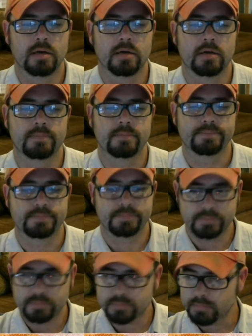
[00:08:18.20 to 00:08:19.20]

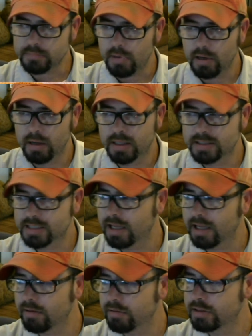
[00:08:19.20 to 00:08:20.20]
That's
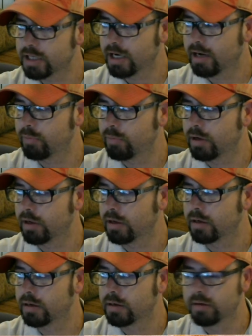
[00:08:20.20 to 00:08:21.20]
kind of the only job
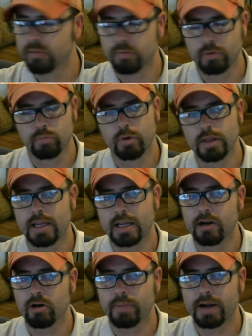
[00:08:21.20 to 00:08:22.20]
we really
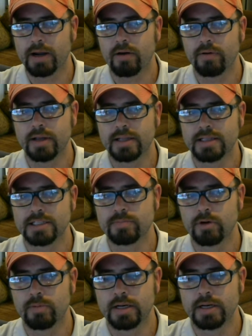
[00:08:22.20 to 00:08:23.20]
hear about at
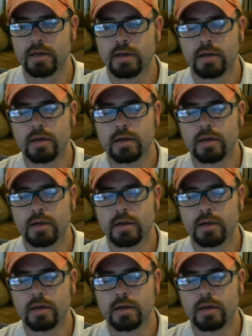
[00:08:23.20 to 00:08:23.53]
this moment,